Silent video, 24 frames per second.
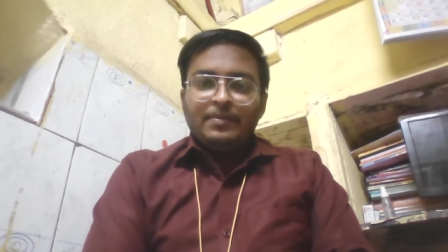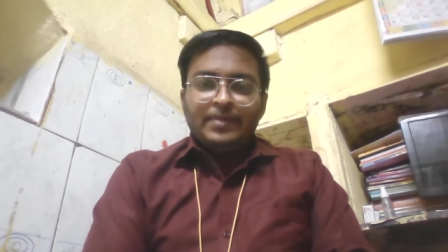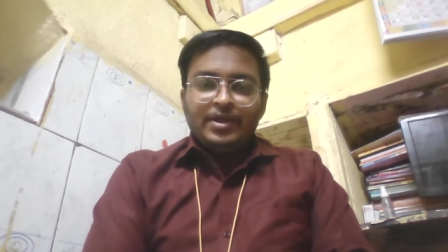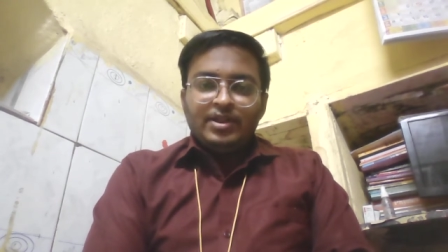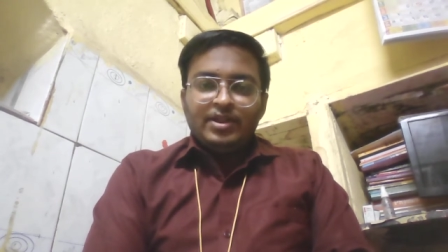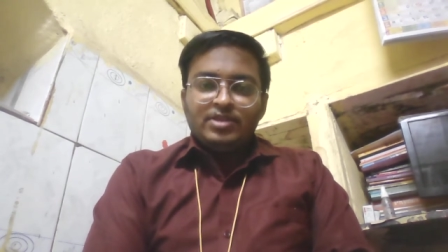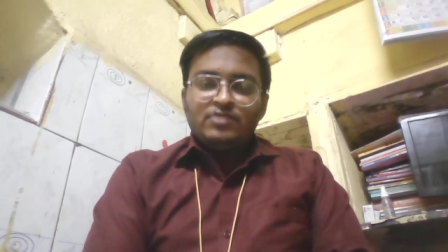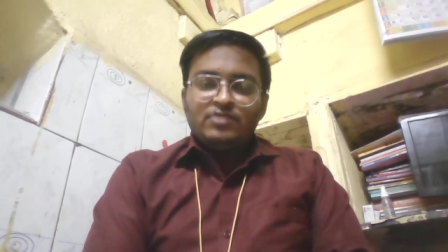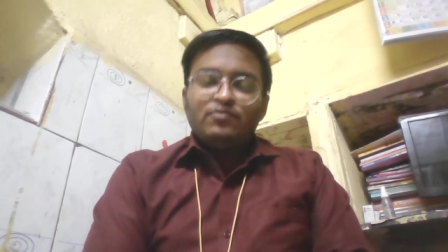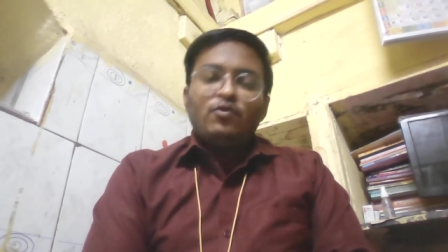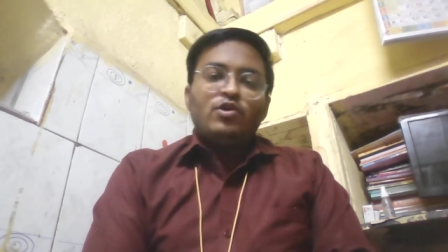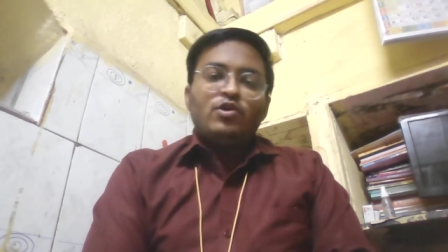P
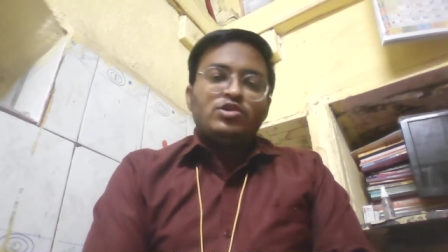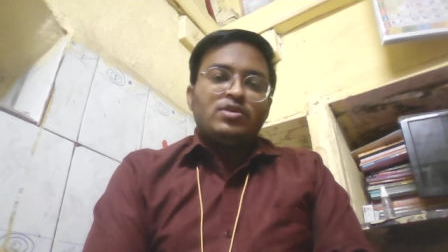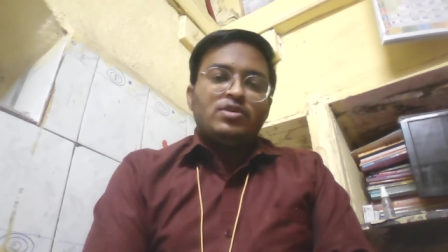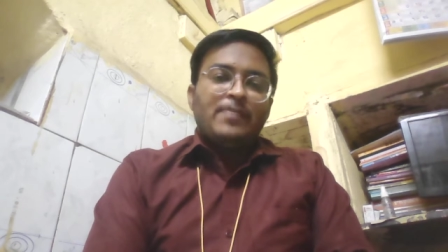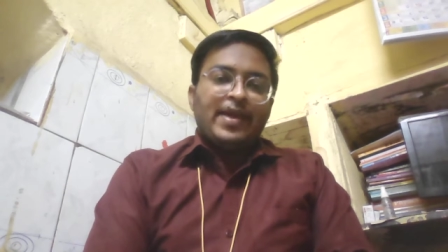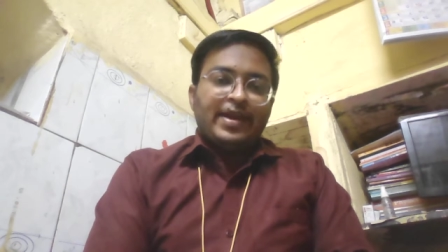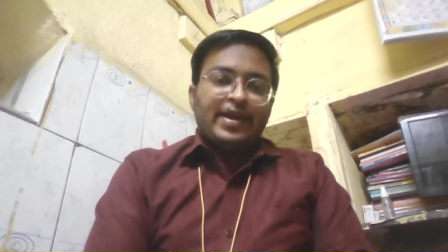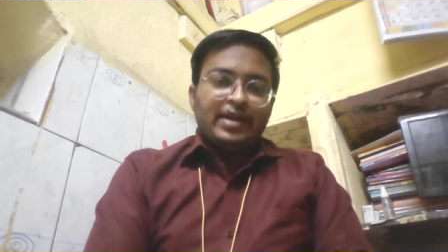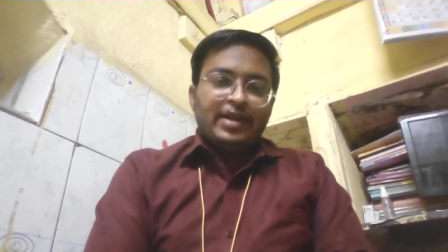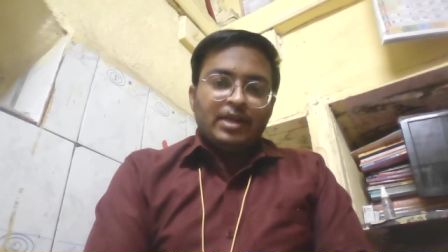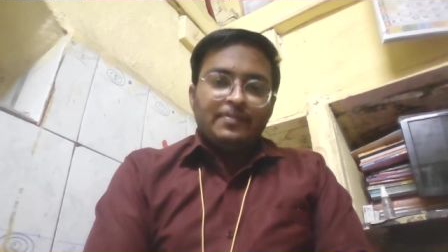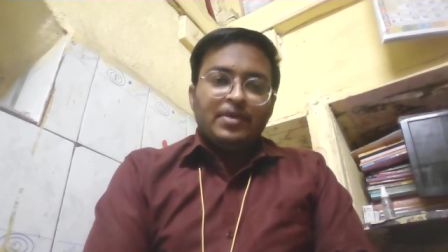Ts for some
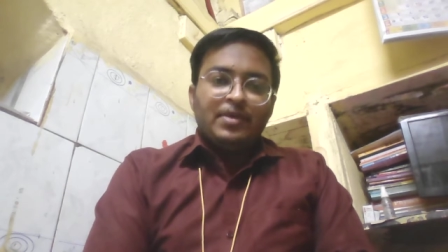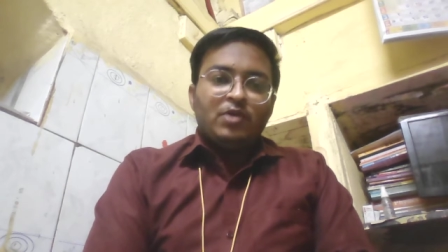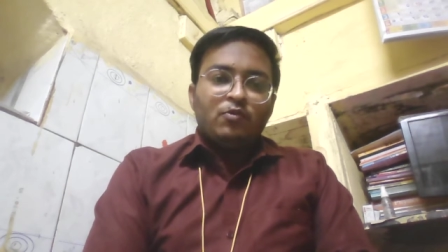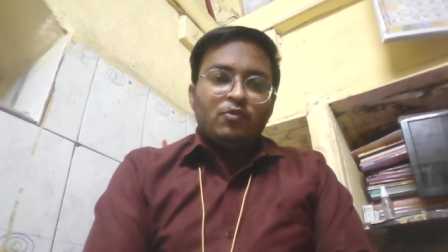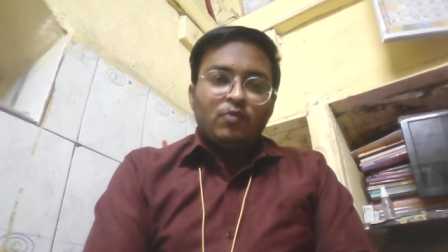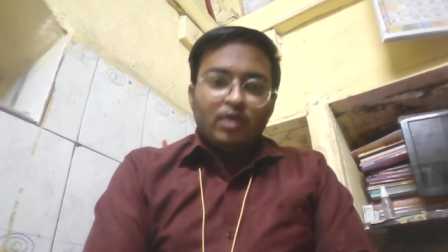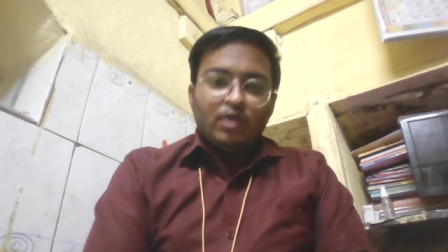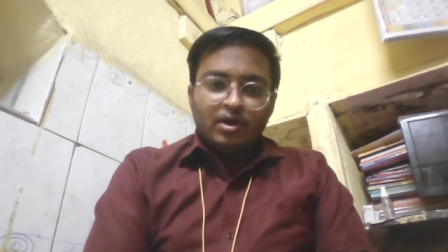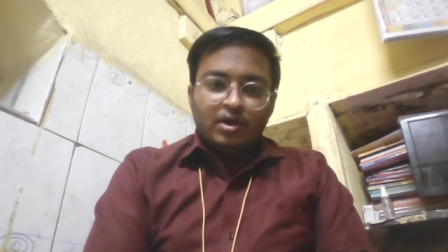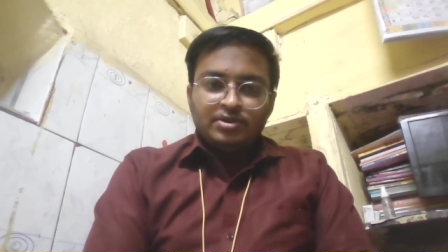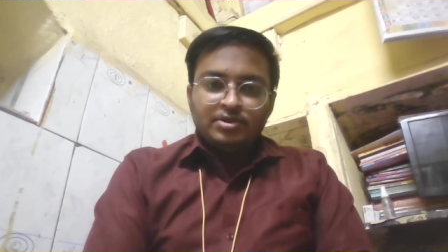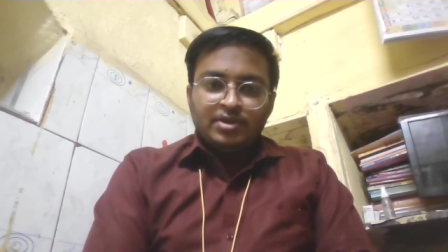academic
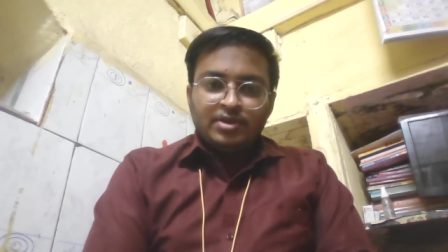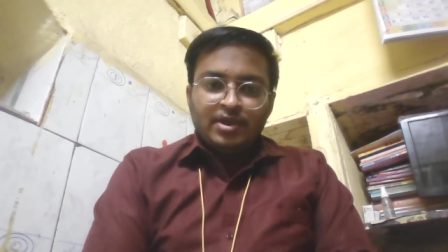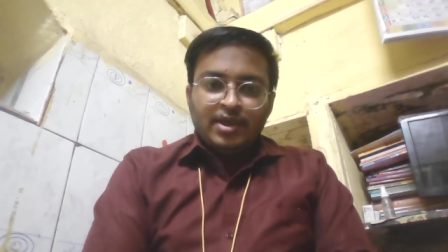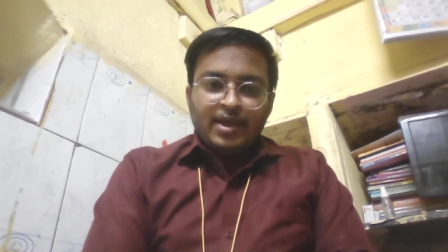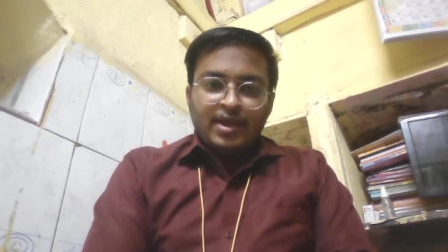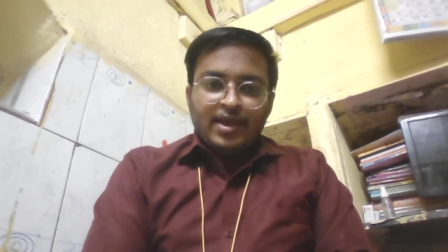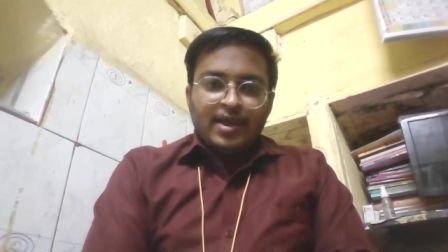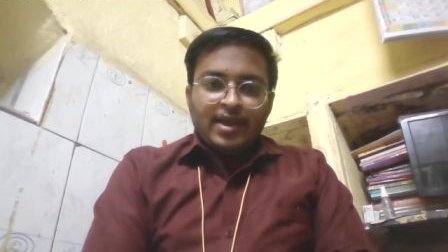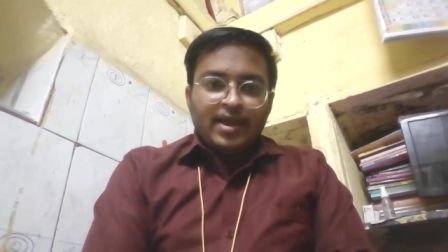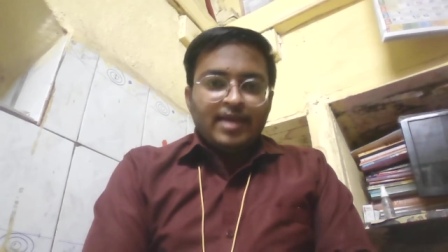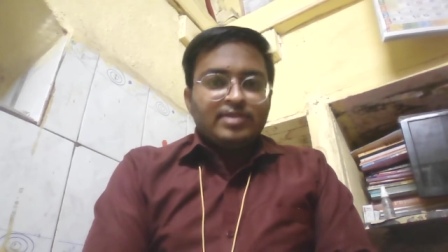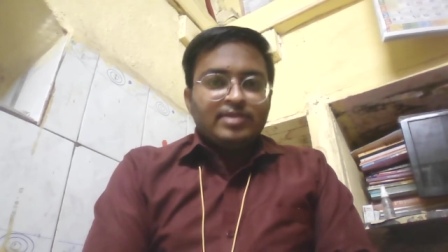work
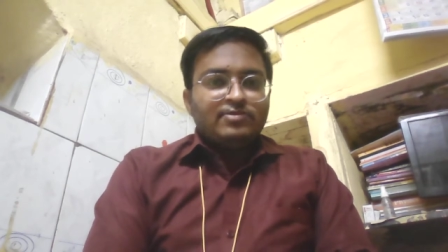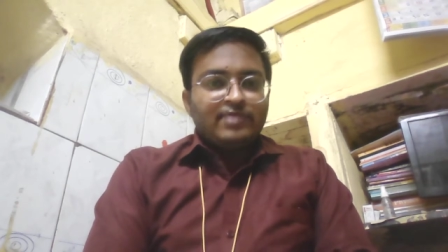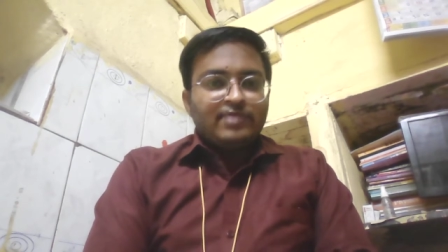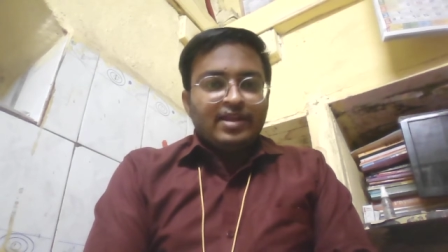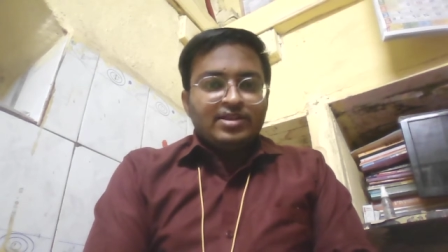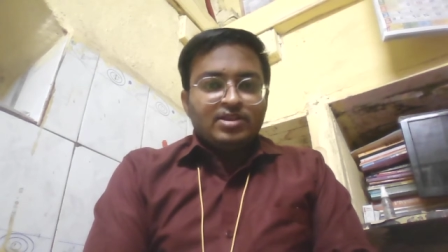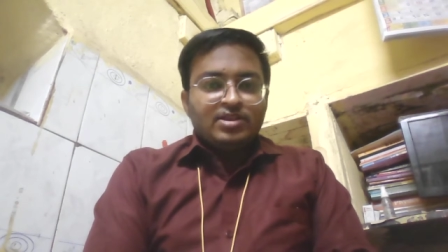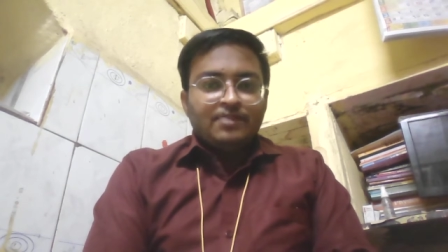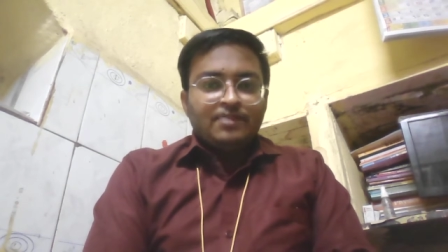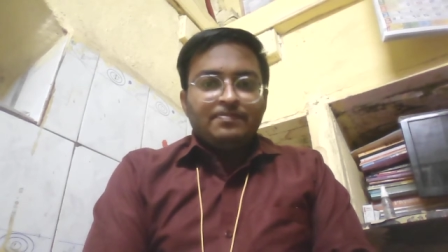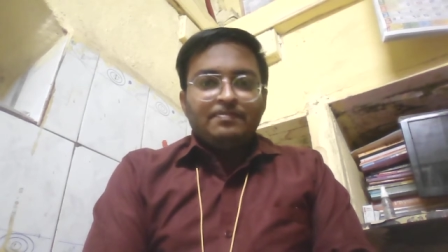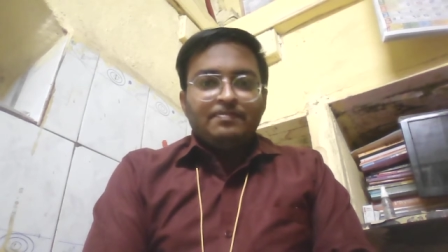as well
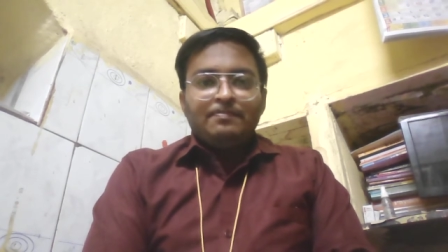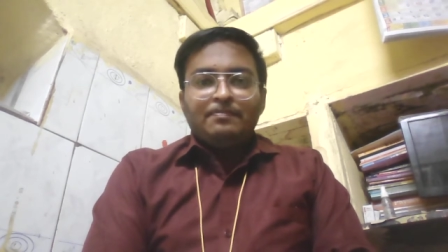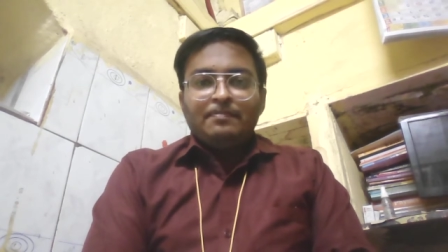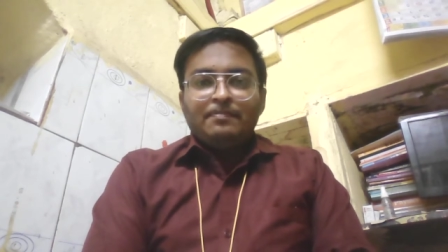as some.